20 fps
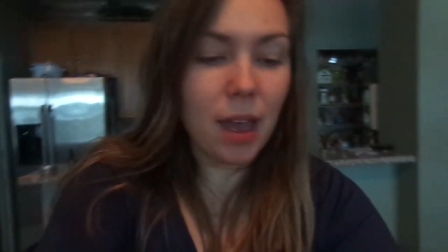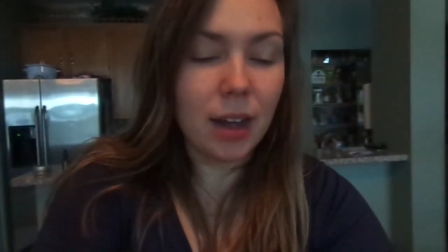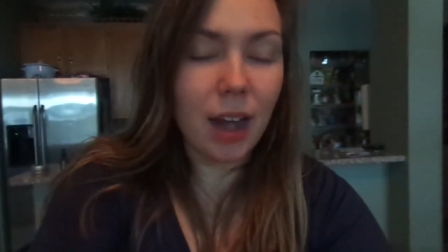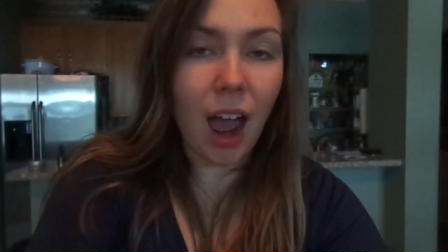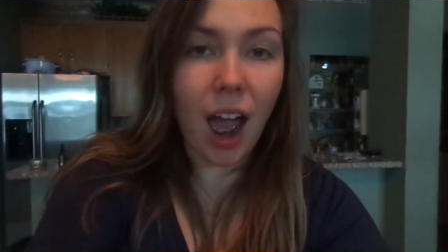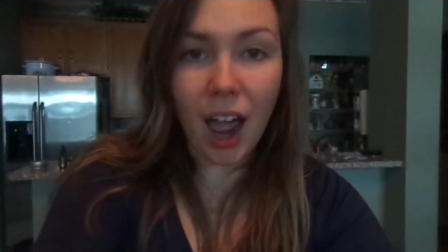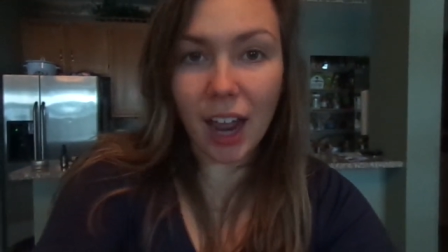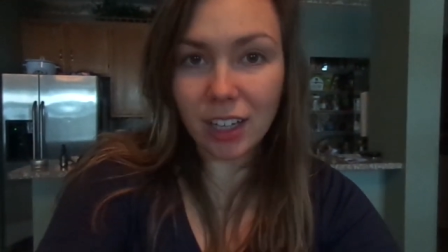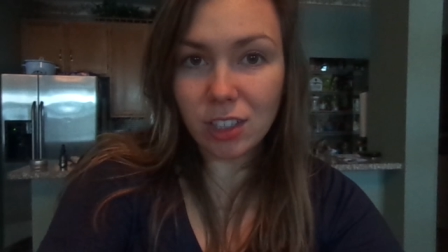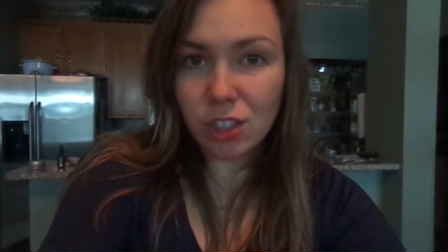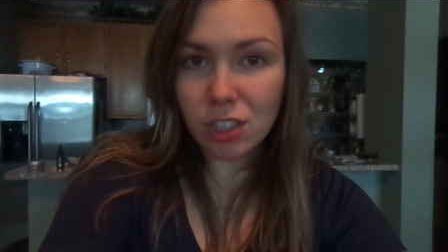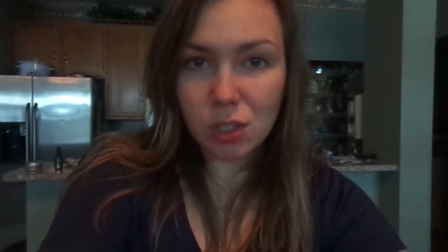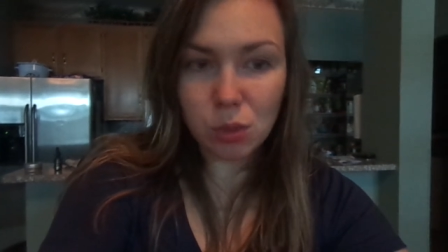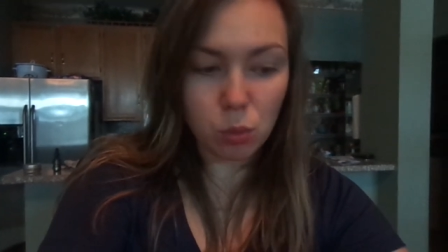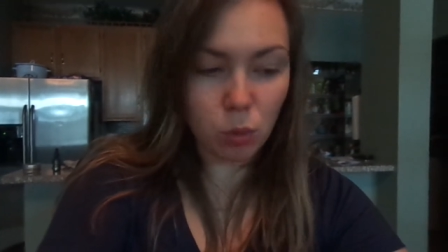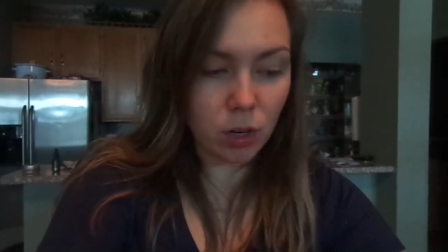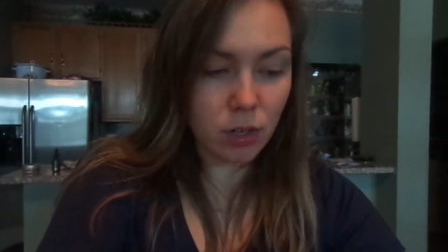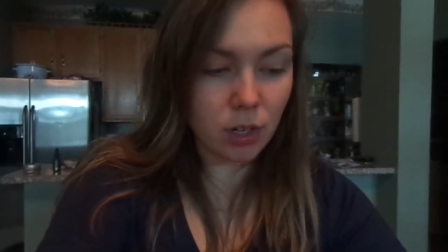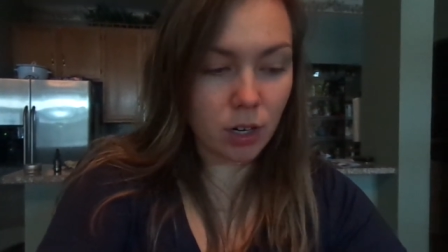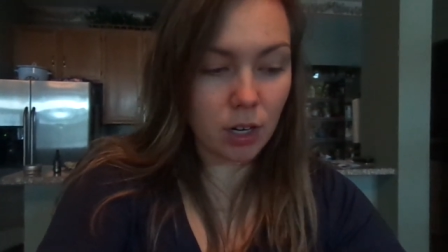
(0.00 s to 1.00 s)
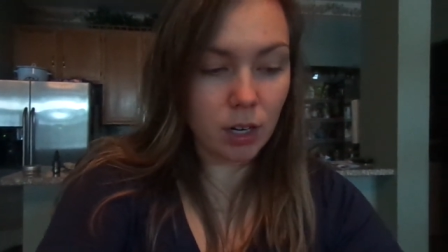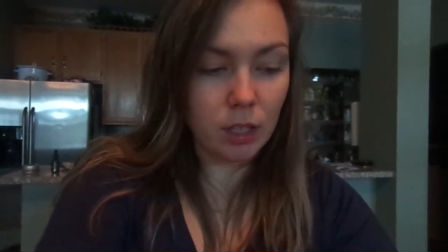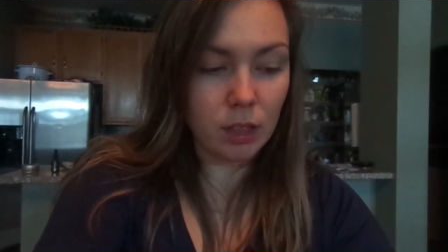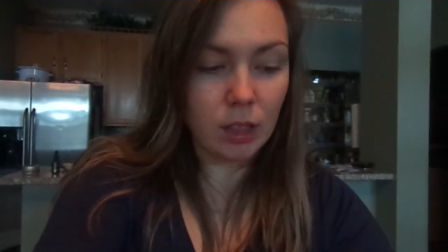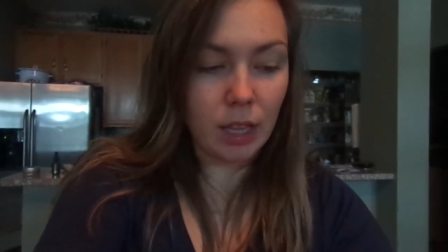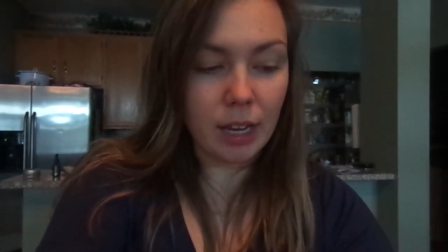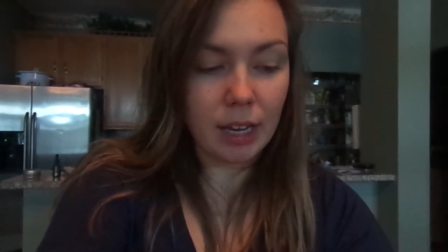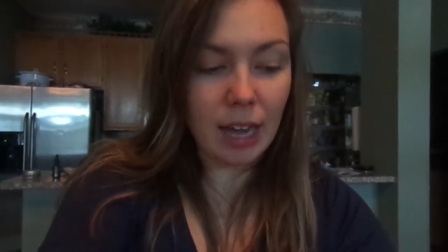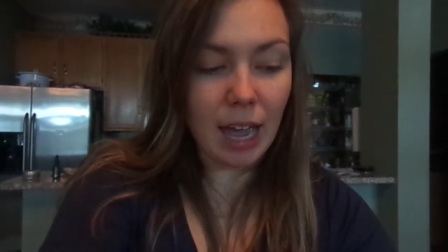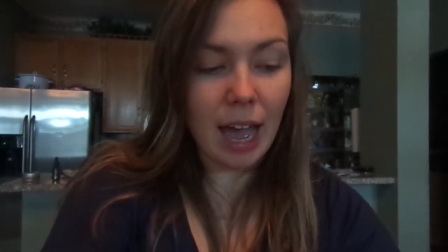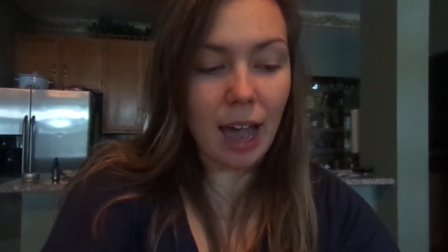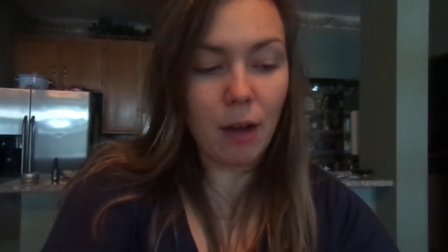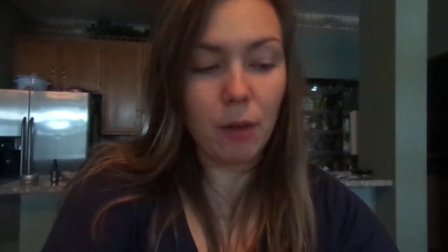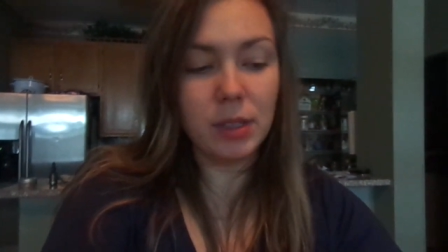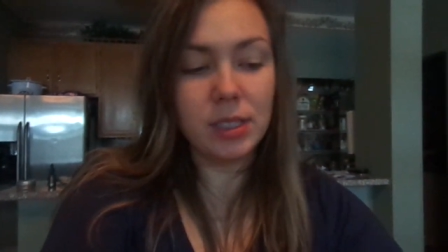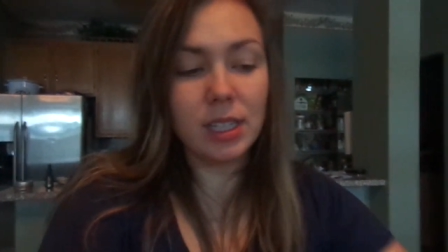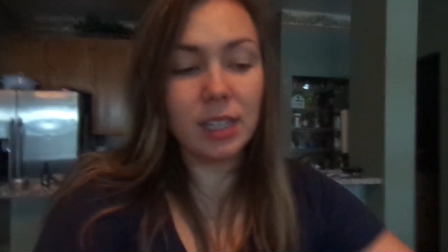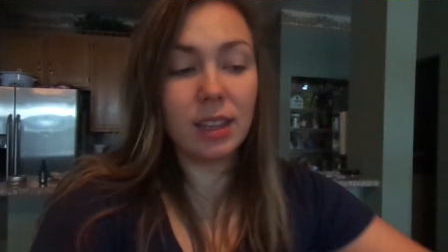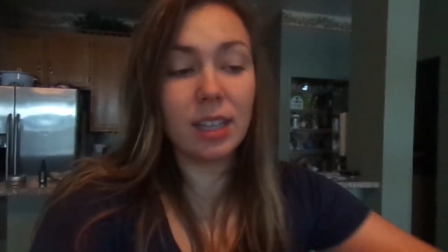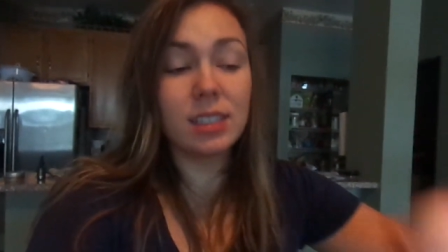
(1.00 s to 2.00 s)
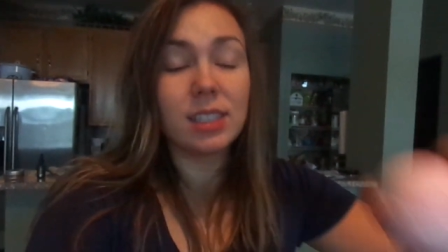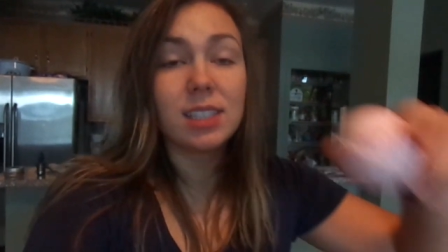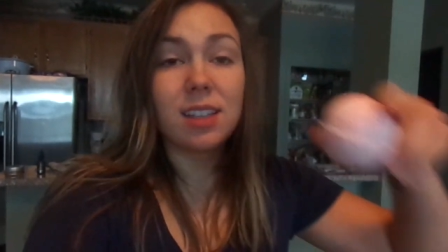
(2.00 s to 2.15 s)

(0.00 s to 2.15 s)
and I just wonder, like, how is it that